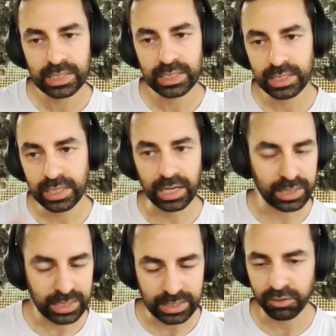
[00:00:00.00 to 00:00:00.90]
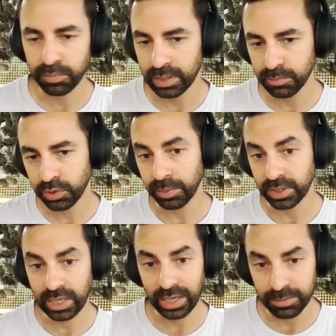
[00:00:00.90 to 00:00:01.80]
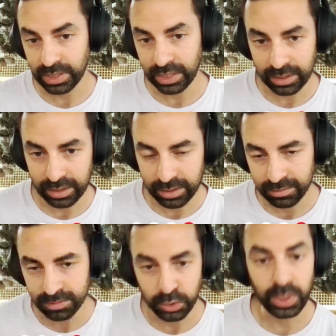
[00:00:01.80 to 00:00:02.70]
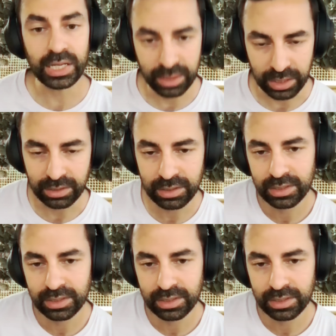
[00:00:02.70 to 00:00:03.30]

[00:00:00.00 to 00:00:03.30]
yeah, I think there have been pretty much claims that it can do anything.